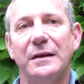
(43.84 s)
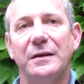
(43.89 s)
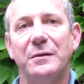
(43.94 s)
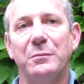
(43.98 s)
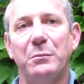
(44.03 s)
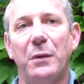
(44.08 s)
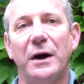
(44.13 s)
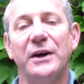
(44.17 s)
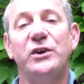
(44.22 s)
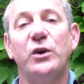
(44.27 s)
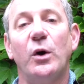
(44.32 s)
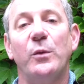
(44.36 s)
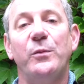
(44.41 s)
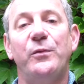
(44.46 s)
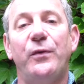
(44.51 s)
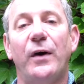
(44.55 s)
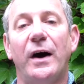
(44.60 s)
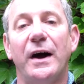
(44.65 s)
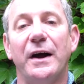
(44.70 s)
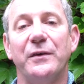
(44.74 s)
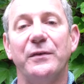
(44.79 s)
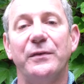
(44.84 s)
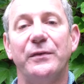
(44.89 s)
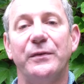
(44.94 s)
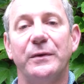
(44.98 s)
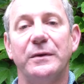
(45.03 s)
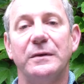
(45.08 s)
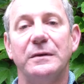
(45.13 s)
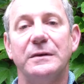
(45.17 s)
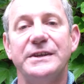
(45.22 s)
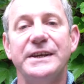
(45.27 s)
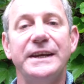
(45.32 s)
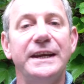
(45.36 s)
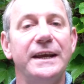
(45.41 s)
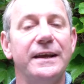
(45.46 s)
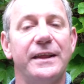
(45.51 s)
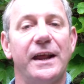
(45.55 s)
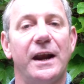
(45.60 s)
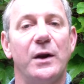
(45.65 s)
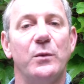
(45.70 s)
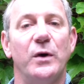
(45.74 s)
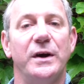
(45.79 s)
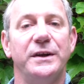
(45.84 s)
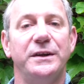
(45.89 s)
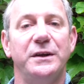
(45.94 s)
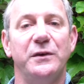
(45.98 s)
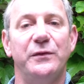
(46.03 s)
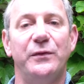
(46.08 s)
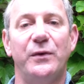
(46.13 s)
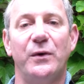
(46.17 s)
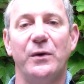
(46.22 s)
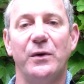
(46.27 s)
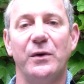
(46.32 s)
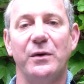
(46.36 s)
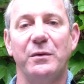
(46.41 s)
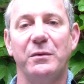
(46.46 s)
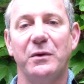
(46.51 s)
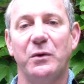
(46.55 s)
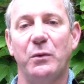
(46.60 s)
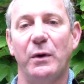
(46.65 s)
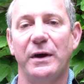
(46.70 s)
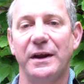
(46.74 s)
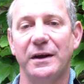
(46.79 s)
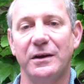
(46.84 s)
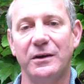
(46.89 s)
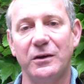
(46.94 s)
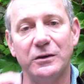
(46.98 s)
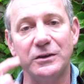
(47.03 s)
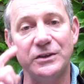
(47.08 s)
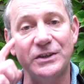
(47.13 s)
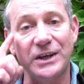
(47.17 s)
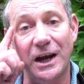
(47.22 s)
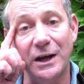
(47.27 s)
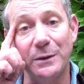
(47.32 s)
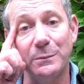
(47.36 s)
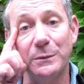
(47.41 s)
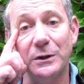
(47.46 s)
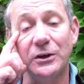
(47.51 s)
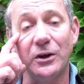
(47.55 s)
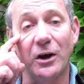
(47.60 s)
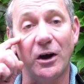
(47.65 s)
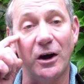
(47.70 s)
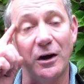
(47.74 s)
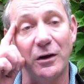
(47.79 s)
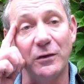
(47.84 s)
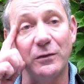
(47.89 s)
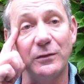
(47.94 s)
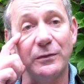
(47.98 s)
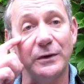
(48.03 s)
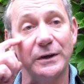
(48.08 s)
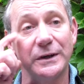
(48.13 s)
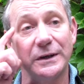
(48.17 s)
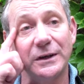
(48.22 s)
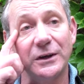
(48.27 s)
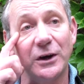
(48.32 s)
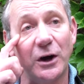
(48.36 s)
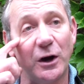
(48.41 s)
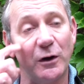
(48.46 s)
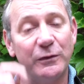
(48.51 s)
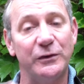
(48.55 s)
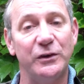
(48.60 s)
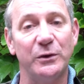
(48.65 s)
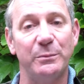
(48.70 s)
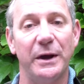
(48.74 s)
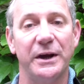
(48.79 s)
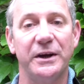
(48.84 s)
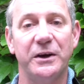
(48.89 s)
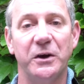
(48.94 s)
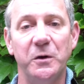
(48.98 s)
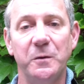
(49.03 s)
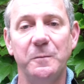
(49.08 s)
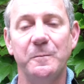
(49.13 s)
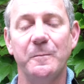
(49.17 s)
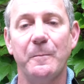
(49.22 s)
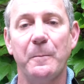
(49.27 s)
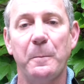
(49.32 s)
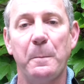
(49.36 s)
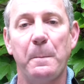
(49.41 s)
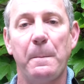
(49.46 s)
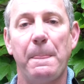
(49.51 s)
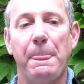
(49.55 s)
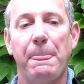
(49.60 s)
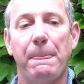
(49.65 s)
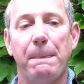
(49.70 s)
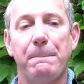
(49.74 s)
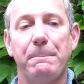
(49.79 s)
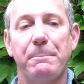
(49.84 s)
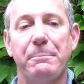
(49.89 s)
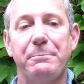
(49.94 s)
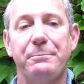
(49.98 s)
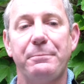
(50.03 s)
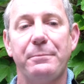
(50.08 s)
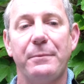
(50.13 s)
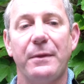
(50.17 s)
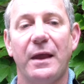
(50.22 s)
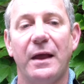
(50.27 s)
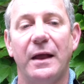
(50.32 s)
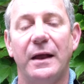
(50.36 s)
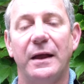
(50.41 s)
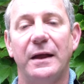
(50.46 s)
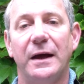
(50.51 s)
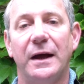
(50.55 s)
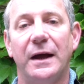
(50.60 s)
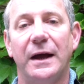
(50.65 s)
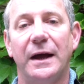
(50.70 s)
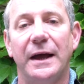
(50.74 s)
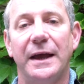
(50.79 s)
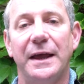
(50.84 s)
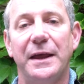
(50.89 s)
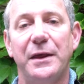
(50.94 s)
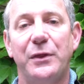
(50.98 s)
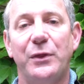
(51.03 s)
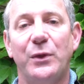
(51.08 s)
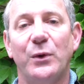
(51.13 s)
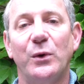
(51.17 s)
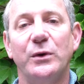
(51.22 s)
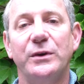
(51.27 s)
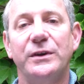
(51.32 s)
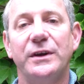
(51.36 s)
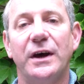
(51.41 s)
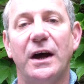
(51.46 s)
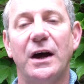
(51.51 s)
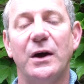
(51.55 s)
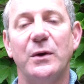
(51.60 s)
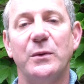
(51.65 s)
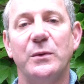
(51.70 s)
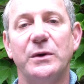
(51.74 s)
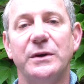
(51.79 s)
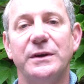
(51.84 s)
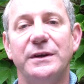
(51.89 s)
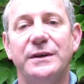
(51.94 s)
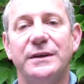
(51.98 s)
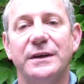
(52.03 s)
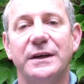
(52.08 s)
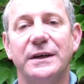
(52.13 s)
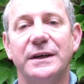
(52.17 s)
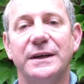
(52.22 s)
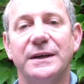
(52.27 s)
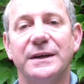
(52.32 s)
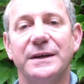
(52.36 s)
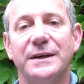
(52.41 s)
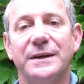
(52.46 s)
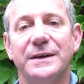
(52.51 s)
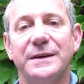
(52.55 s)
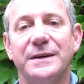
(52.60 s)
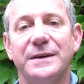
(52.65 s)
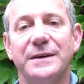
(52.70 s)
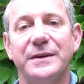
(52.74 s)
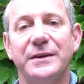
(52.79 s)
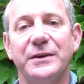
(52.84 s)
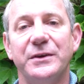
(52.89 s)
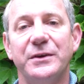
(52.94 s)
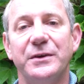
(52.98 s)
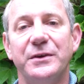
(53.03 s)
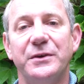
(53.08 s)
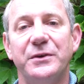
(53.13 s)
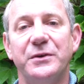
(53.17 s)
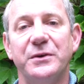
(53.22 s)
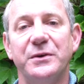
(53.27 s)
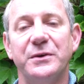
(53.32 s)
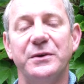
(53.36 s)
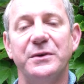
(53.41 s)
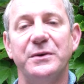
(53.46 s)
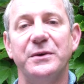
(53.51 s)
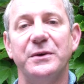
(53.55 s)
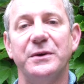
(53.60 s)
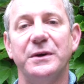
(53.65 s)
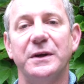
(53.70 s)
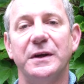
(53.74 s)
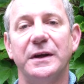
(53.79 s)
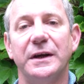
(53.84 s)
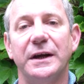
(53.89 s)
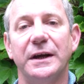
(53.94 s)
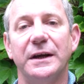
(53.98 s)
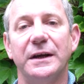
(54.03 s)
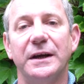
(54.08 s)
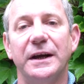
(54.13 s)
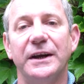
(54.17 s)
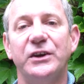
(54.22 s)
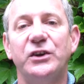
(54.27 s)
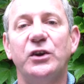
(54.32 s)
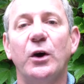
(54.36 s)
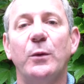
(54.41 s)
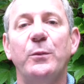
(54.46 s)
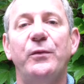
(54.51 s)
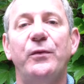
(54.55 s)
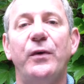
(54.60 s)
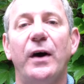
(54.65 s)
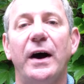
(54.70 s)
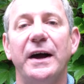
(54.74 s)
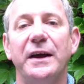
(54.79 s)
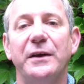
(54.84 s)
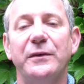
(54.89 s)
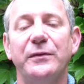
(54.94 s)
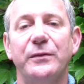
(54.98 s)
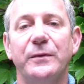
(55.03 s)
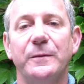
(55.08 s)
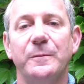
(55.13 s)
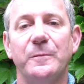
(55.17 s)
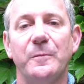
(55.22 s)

my top 5, seeing that I'm waiting for quite a consignment of tobacco. I thought I would do a top 5